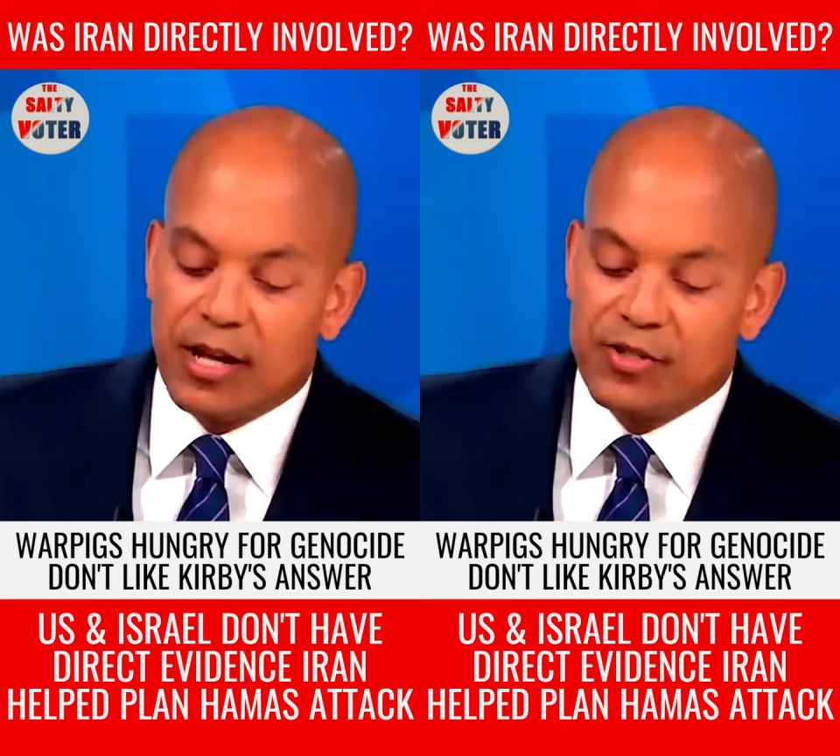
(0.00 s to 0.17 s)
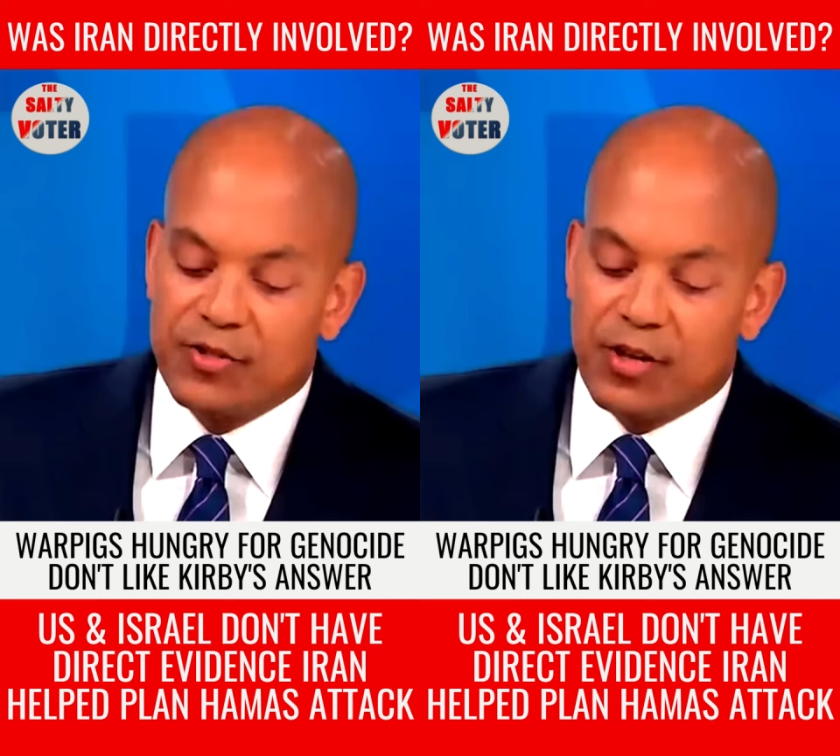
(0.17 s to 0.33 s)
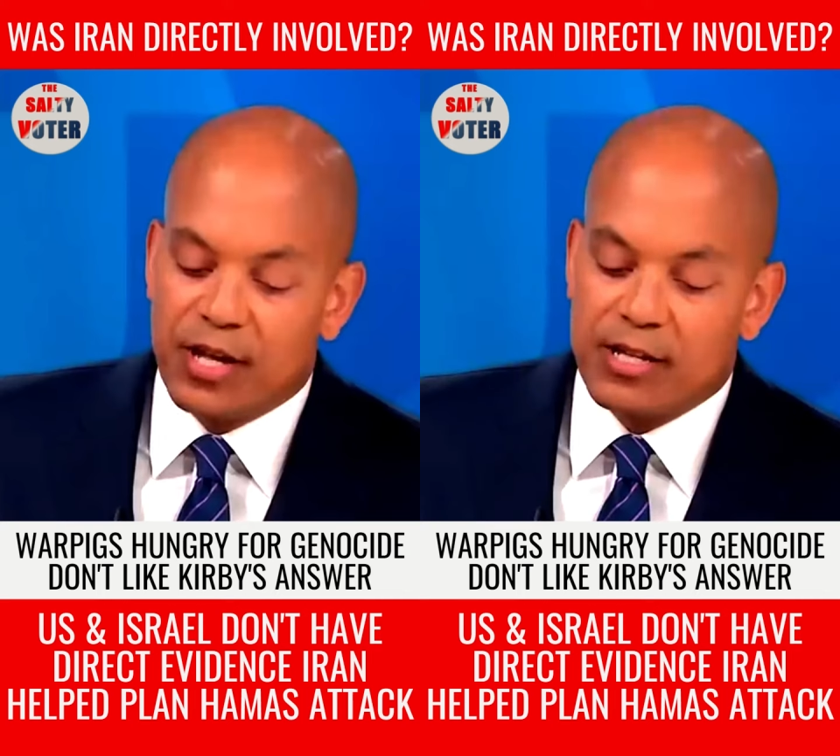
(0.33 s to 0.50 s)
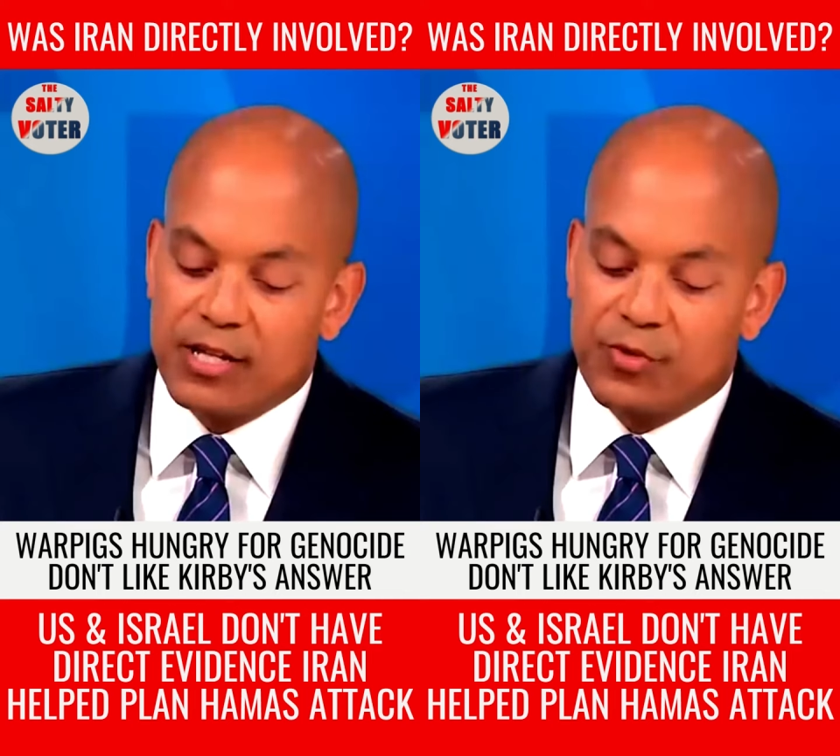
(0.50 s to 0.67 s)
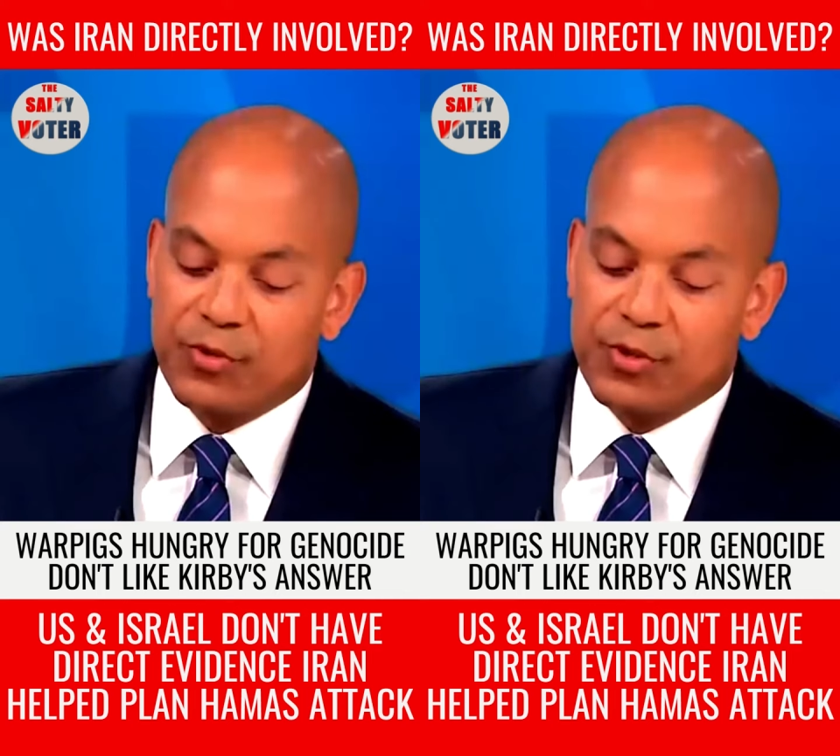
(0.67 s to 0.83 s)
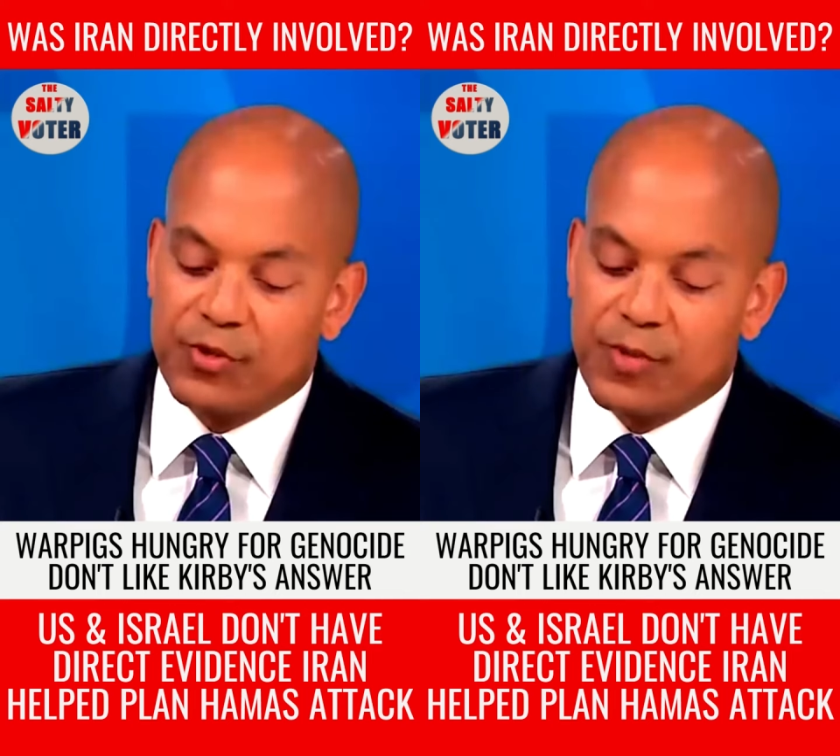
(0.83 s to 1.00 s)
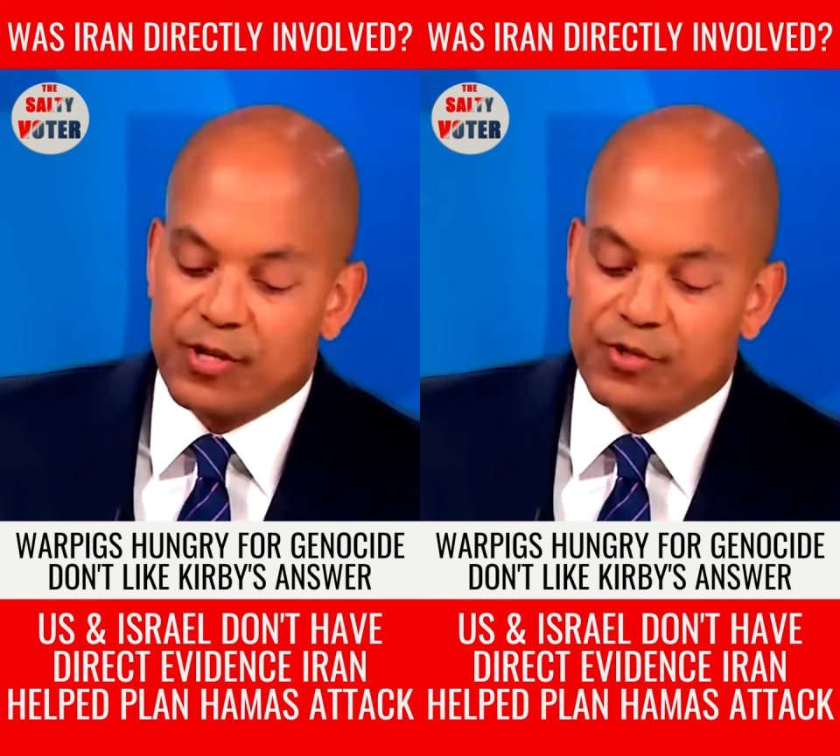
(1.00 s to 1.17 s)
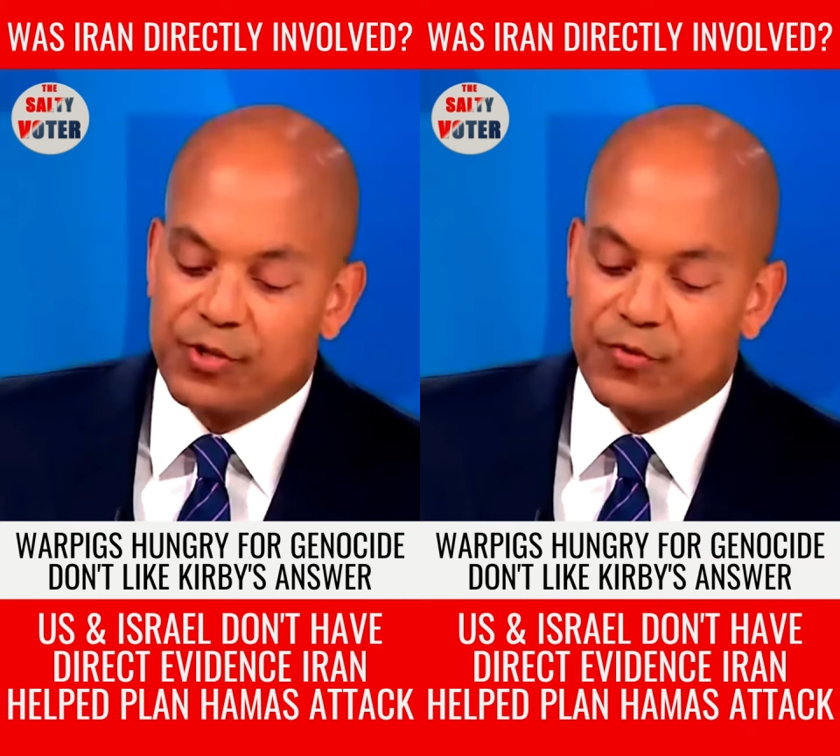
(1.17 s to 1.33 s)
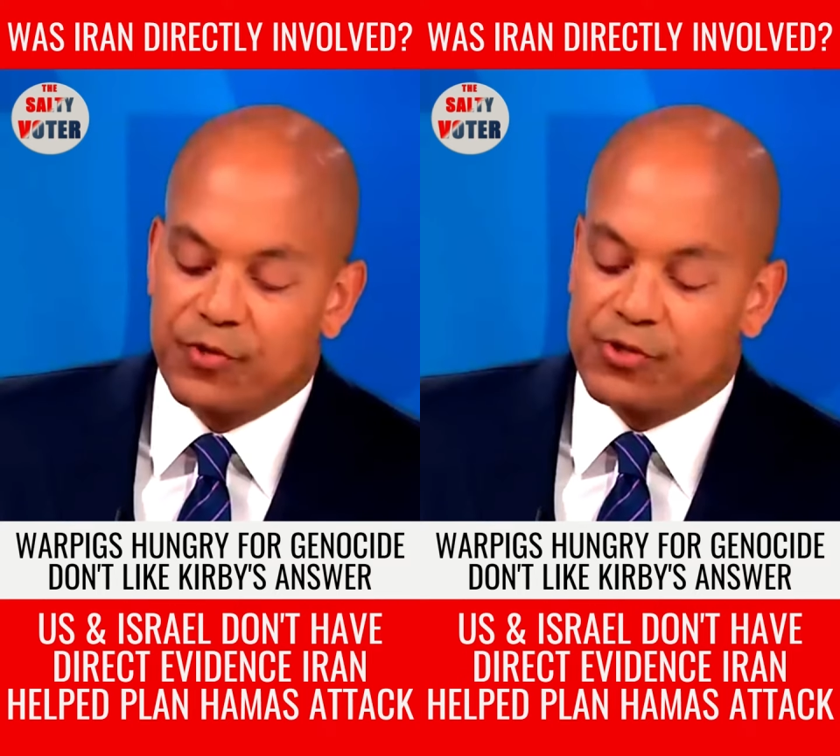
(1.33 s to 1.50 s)
Yesterday, Israel's
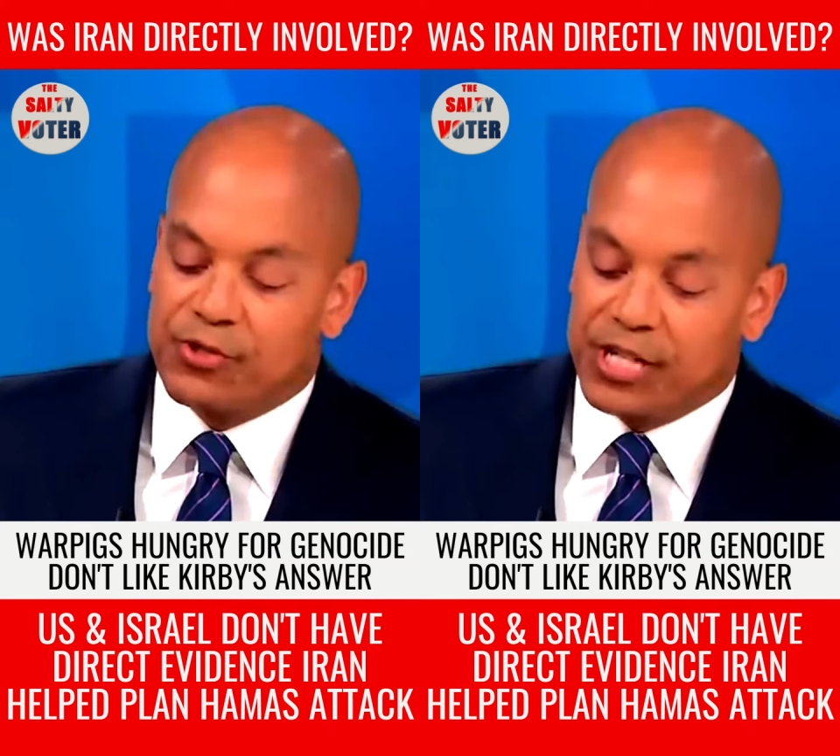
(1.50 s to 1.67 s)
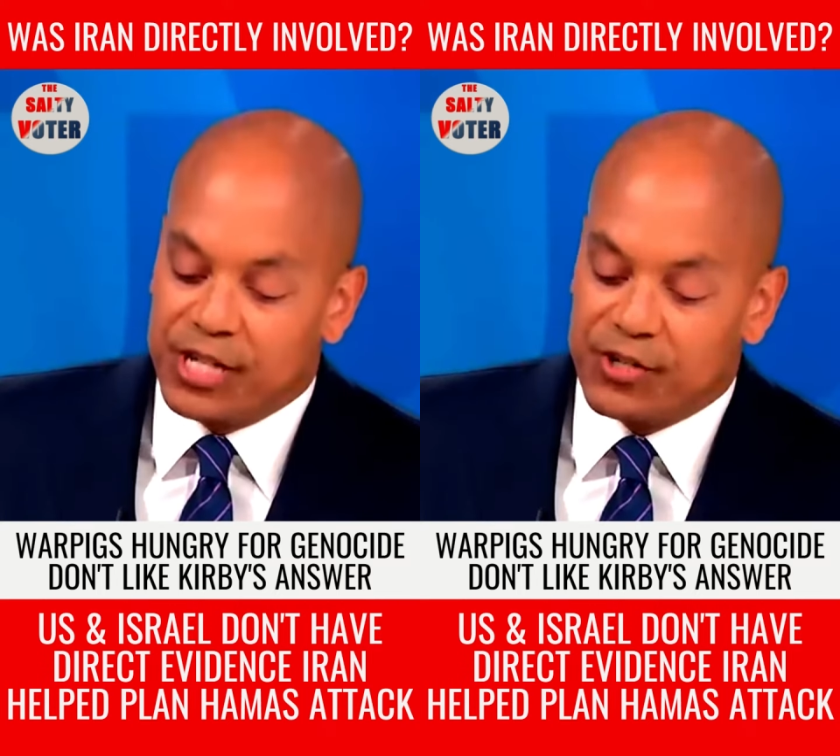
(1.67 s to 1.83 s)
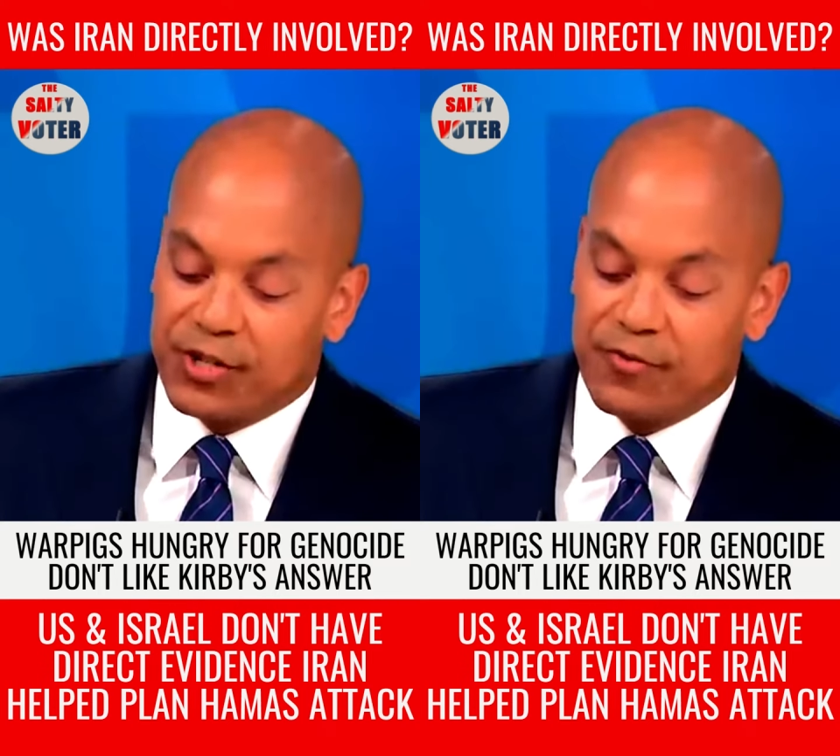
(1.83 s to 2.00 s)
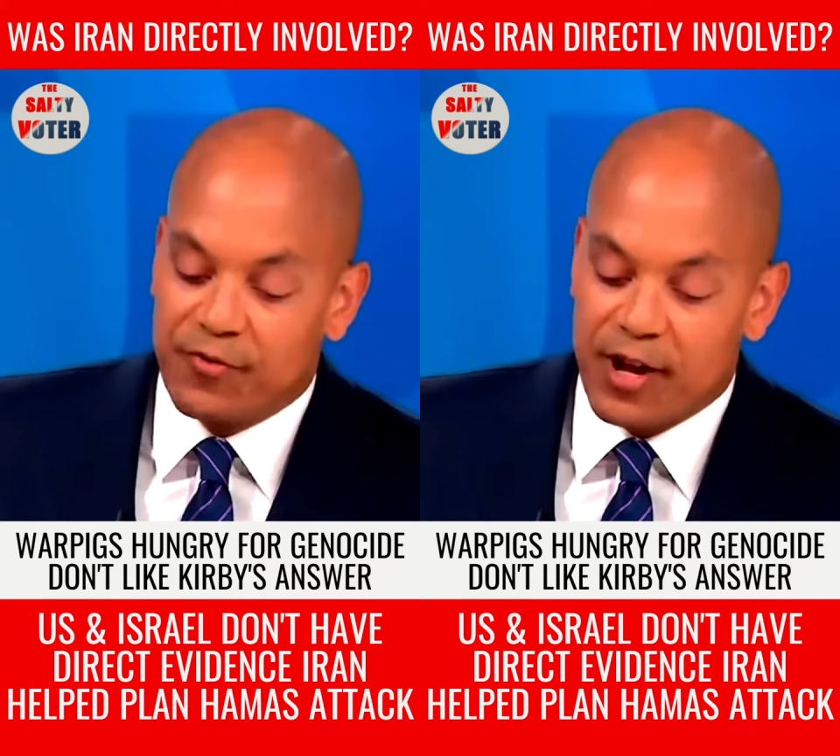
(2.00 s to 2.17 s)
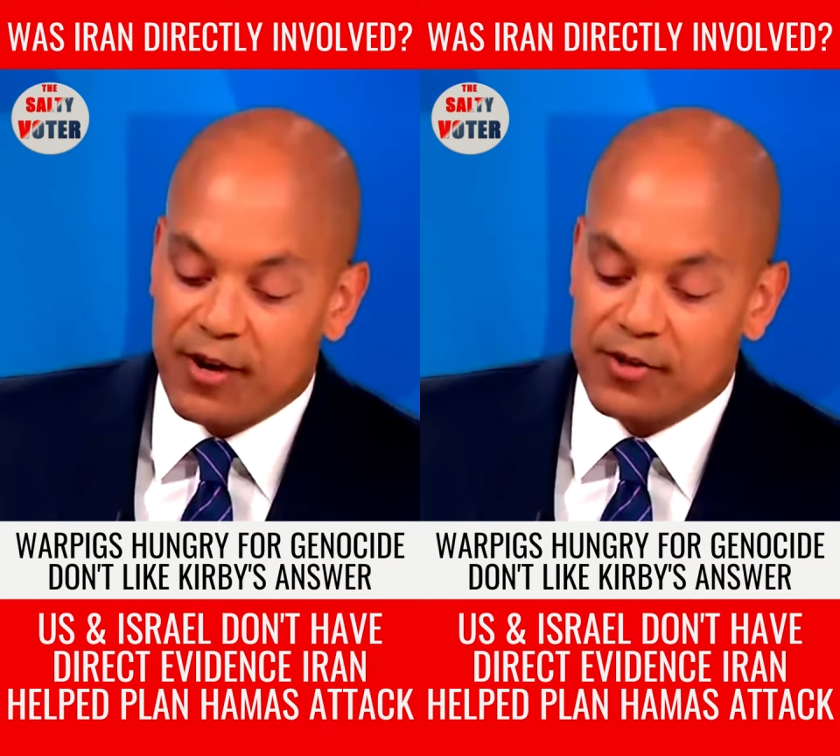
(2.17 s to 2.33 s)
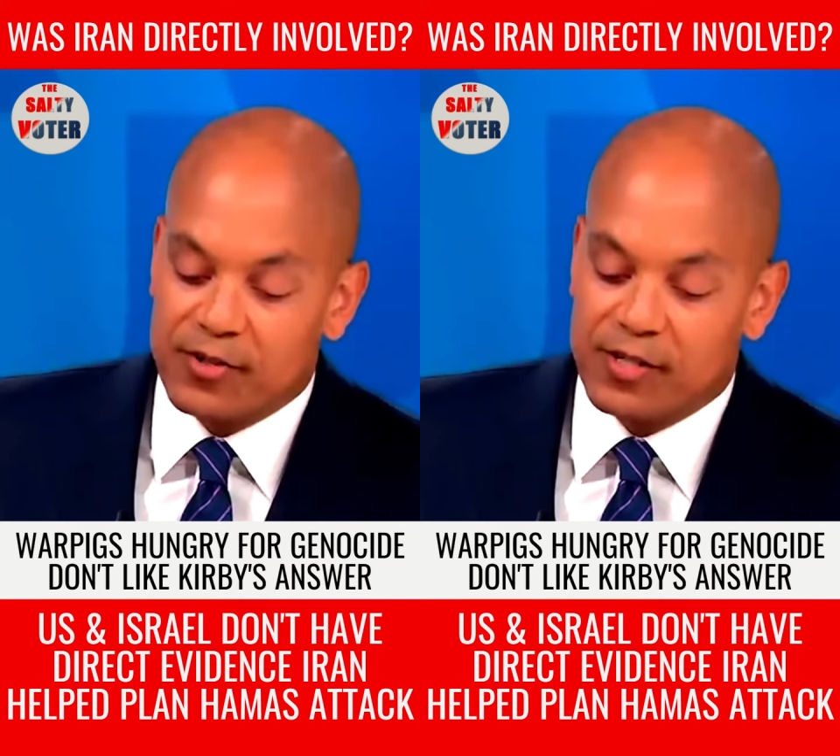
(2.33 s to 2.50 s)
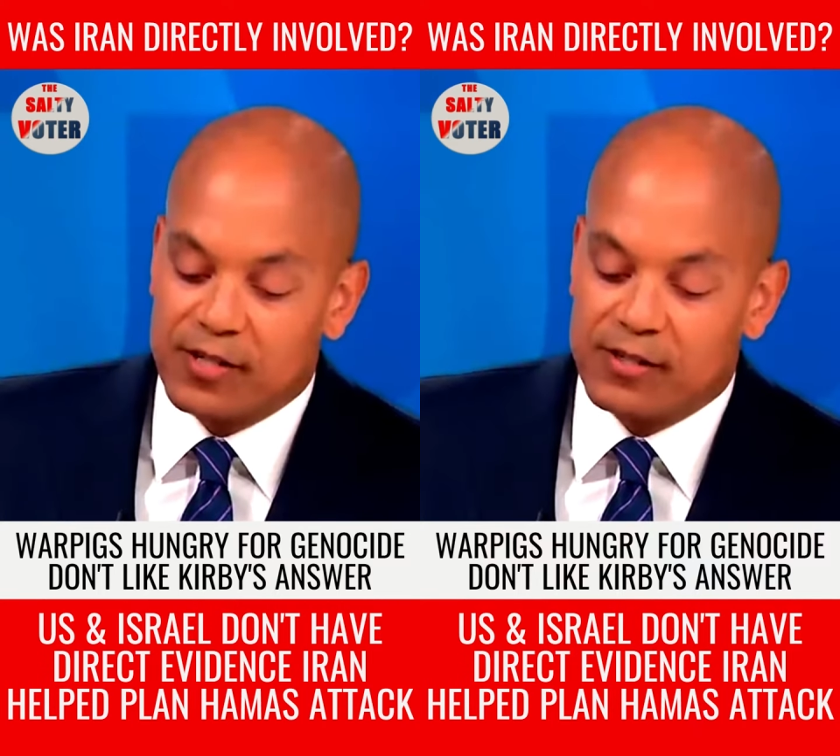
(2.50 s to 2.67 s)
Minister for Strategic Affairs,